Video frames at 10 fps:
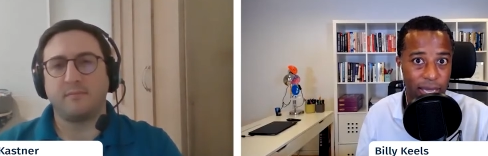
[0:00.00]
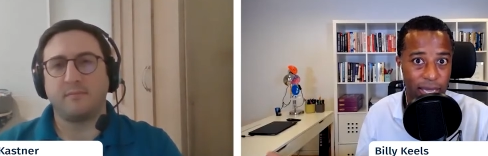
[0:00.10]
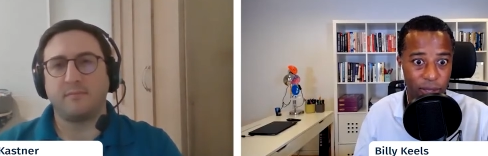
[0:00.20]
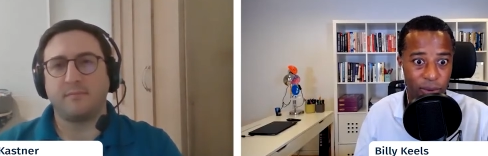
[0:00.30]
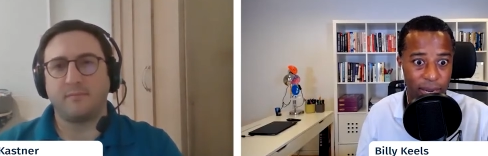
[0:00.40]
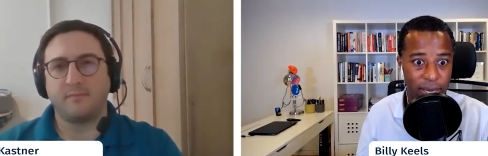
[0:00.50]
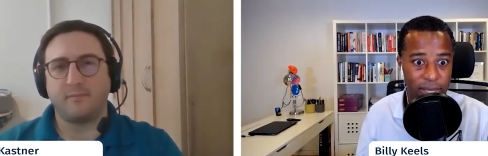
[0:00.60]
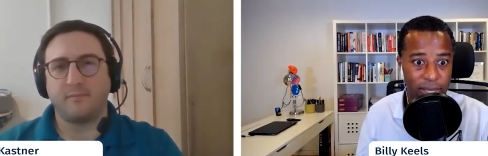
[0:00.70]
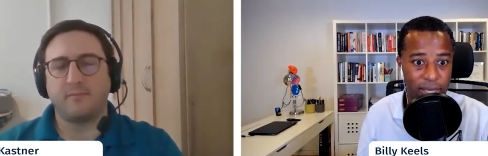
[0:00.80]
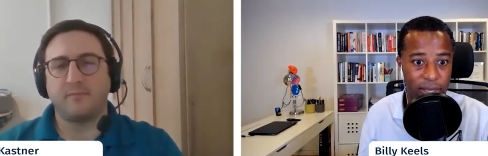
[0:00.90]
Speaker 1: in the United
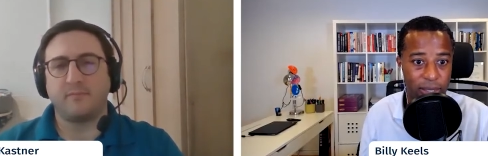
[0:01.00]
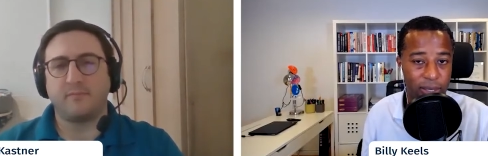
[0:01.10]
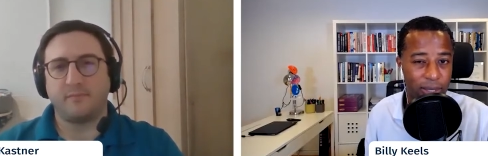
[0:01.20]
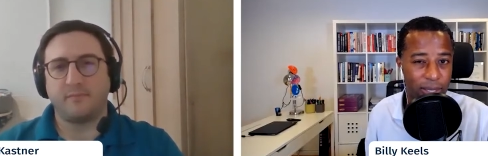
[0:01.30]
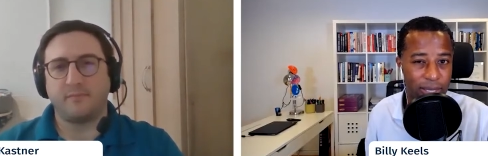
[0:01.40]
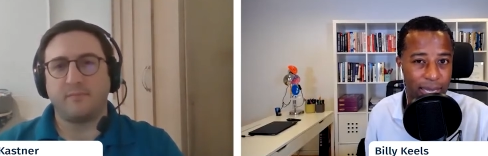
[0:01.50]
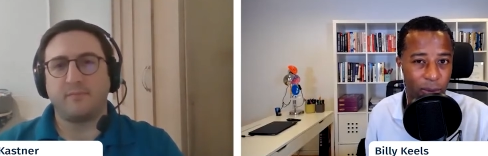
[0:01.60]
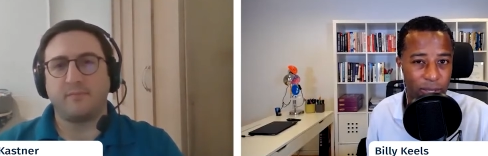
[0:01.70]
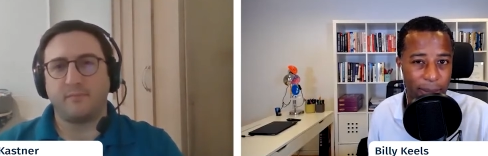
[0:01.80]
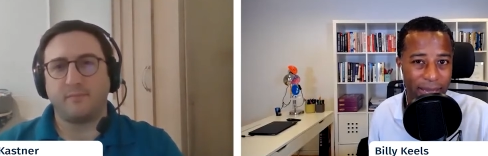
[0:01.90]
States. Is that
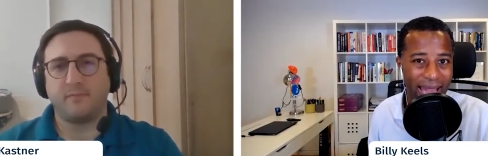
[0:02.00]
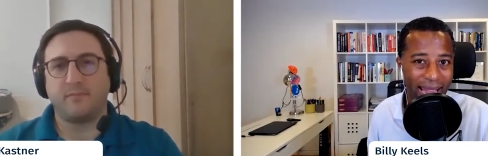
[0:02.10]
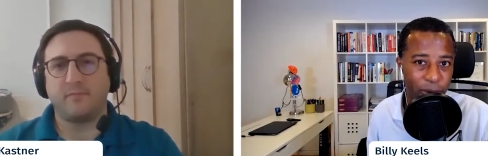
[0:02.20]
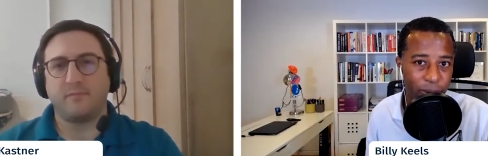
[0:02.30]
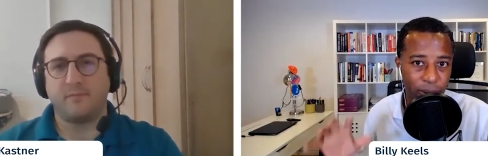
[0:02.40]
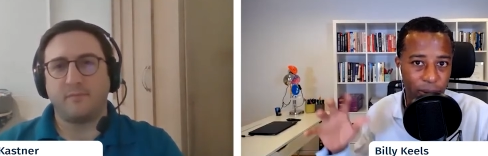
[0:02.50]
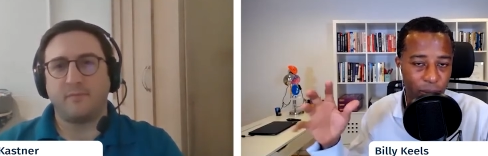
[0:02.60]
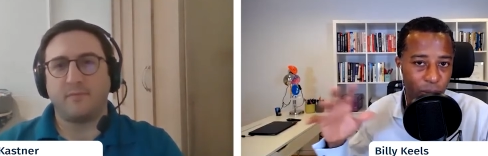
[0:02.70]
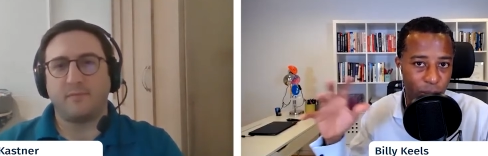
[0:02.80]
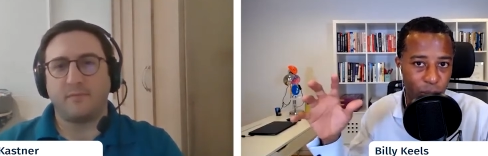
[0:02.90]
would that be accurate or
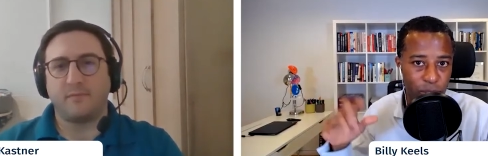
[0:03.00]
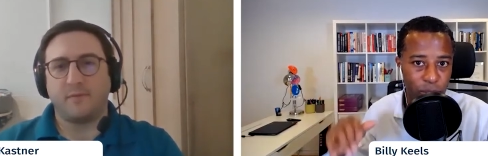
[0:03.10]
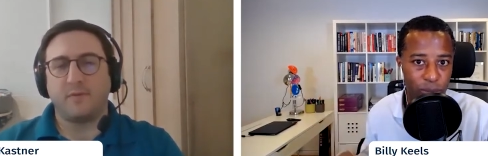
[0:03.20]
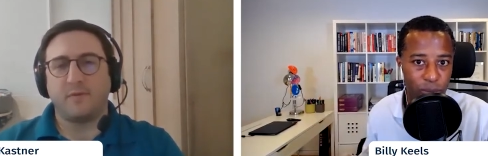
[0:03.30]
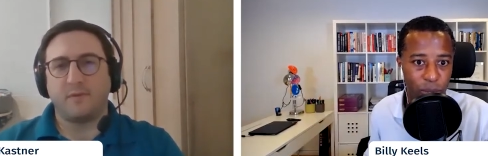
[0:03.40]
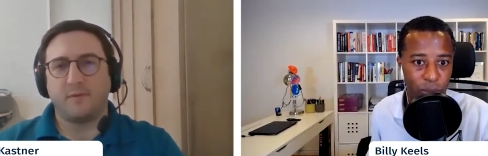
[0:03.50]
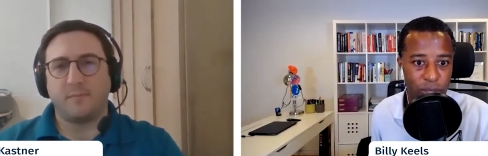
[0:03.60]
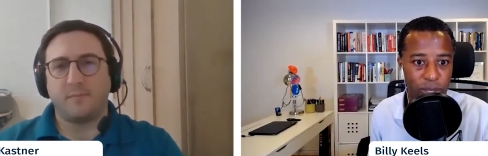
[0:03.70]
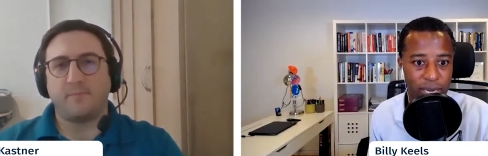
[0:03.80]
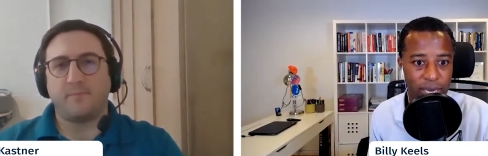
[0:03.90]
what would you what would
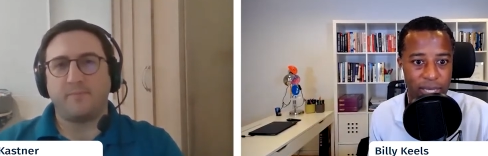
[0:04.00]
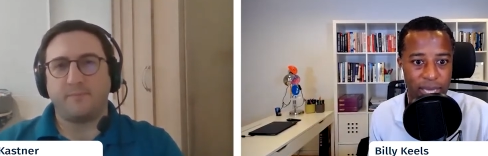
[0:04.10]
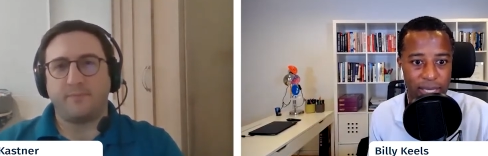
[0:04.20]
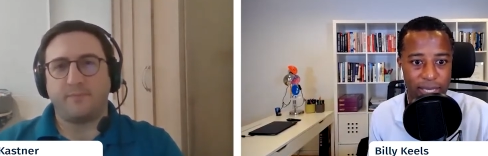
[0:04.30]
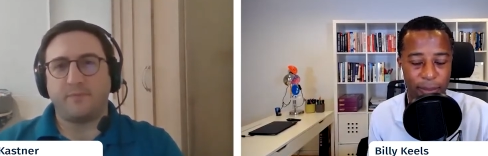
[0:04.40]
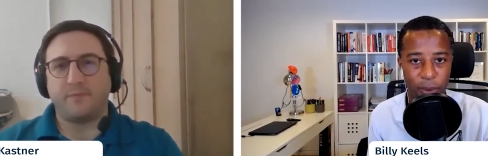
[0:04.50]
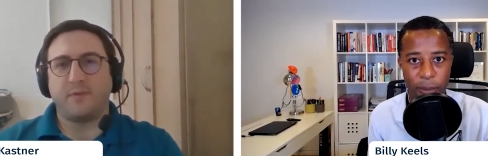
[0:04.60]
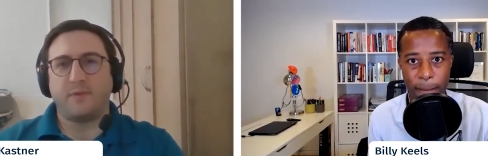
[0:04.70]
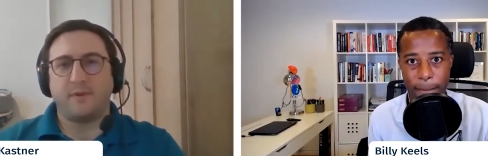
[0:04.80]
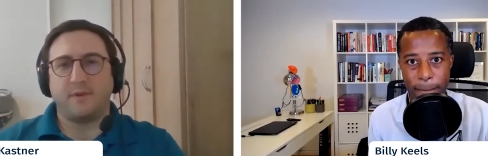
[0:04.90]
you change in that example?
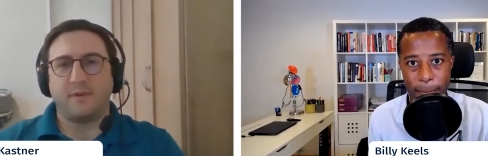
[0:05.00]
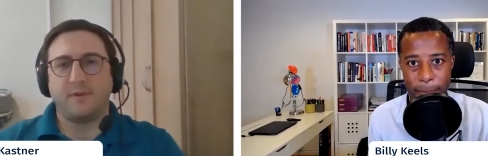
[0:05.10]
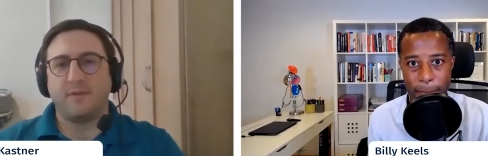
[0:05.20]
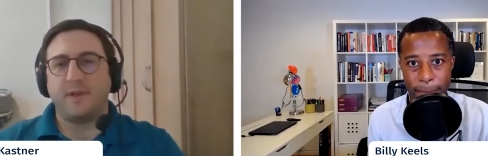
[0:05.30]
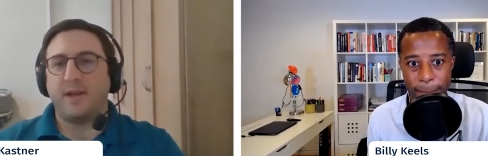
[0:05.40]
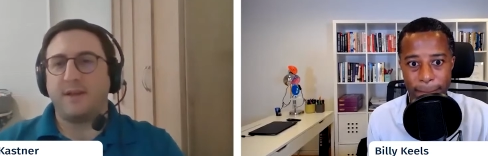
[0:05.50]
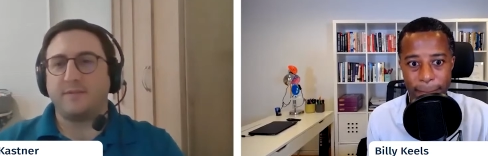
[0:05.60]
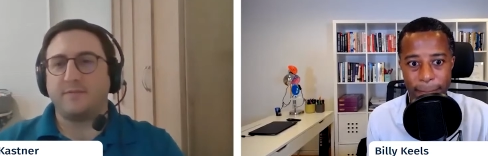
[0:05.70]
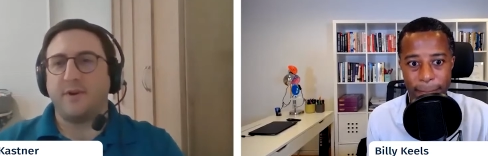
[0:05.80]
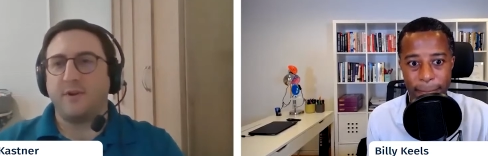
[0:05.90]
Speaker 2: That is
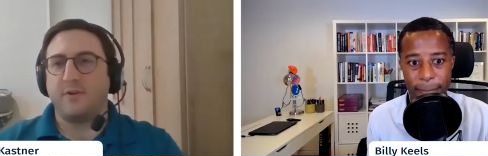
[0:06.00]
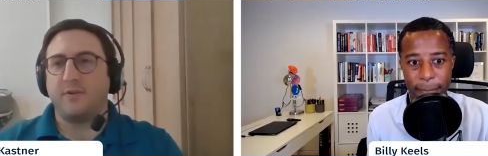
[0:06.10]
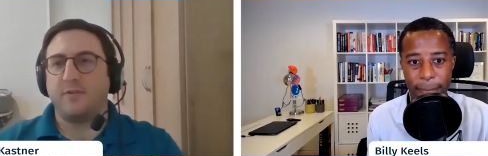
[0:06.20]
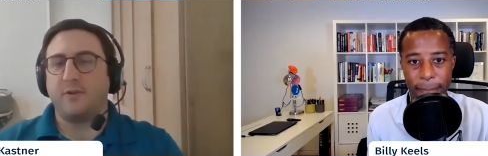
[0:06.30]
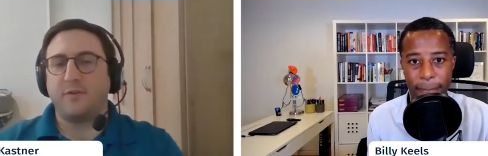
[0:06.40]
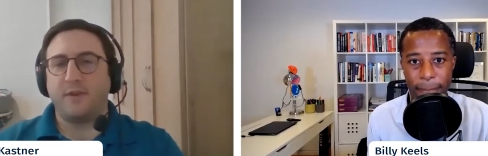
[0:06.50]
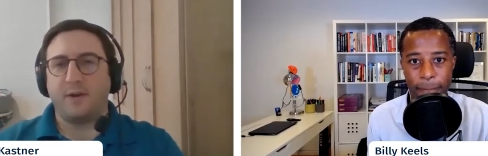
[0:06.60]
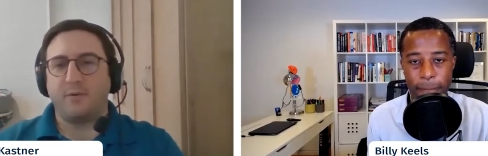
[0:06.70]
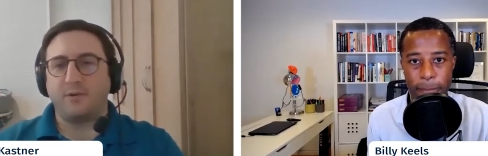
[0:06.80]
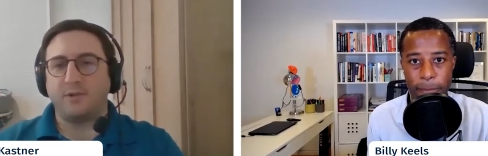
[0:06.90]
very good. The only thing I
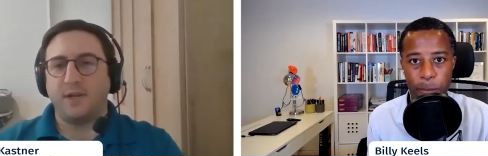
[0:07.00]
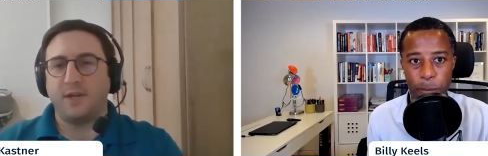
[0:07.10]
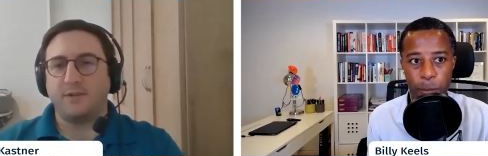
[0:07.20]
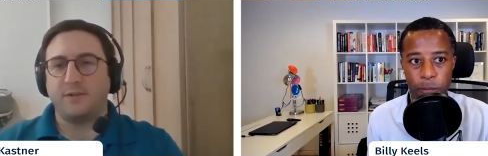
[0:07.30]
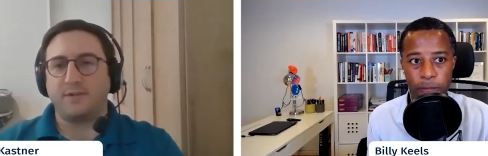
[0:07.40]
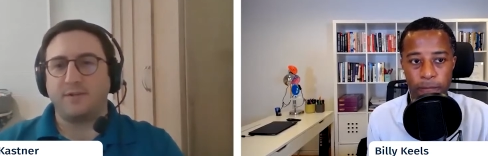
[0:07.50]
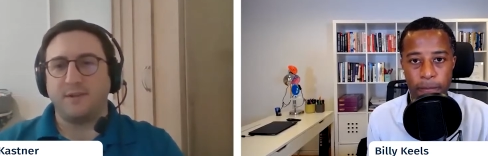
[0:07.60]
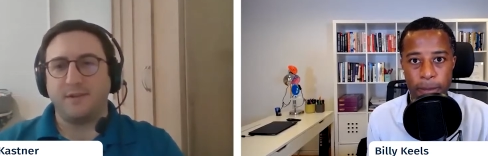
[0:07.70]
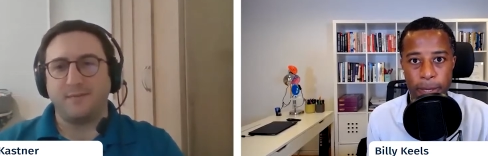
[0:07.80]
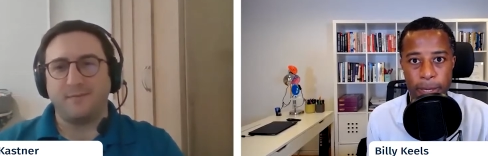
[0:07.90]
would change is
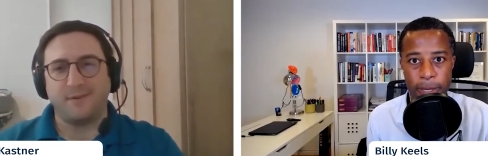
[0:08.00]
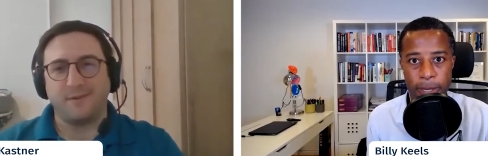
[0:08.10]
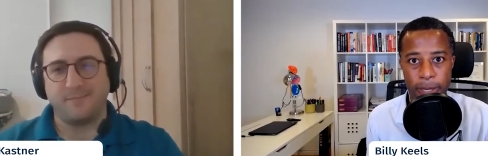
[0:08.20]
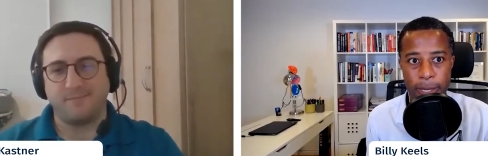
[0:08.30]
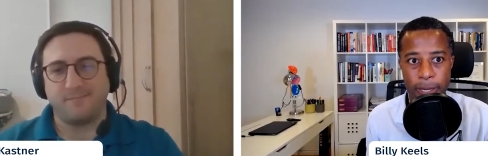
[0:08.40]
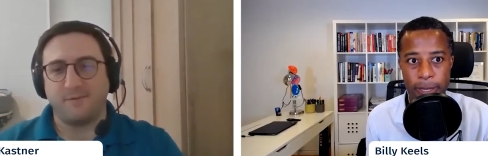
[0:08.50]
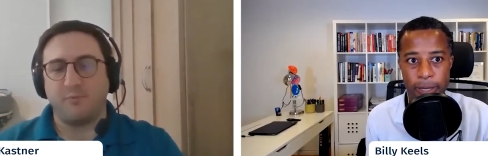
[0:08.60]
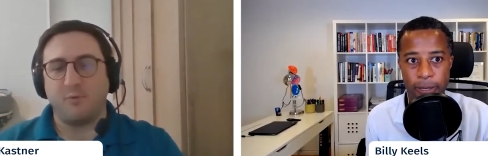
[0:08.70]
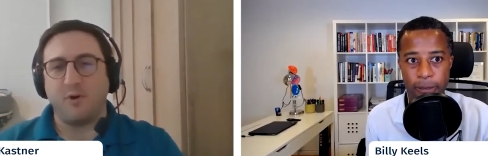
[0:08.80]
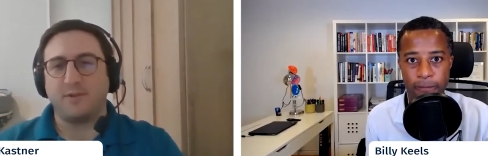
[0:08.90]
the the the
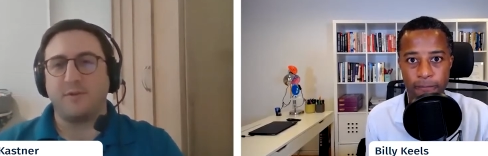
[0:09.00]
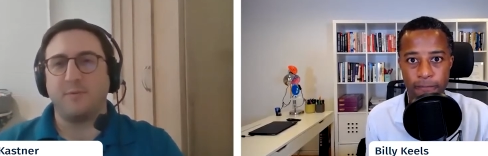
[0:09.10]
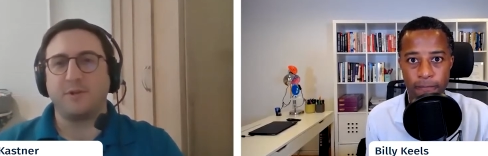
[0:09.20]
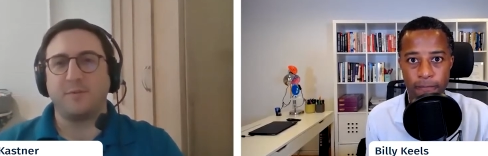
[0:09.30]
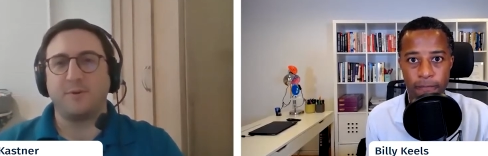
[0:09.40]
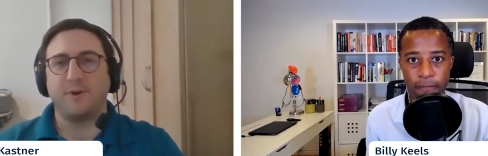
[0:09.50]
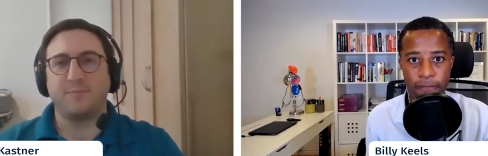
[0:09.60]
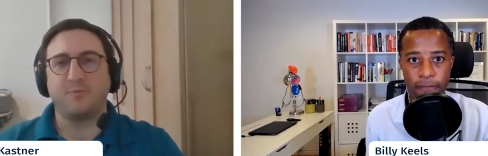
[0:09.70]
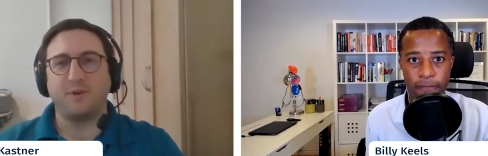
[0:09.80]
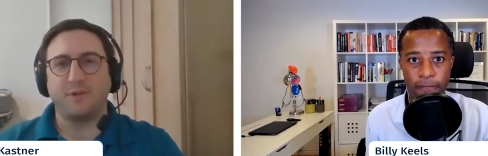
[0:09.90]
point that you mentioned about
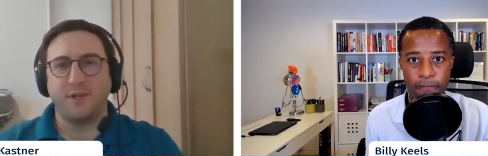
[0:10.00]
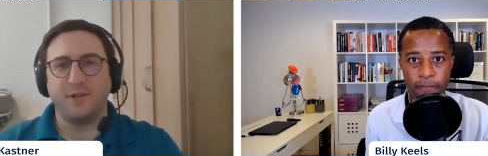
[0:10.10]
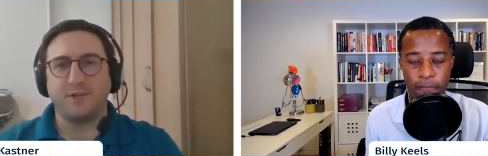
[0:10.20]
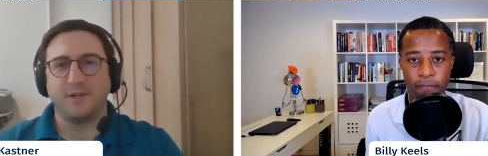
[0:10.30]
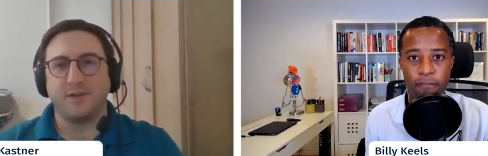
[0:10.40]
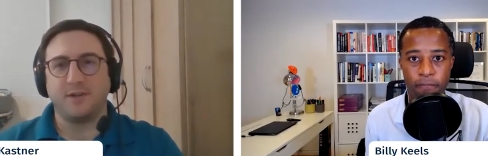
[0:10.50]
depreciation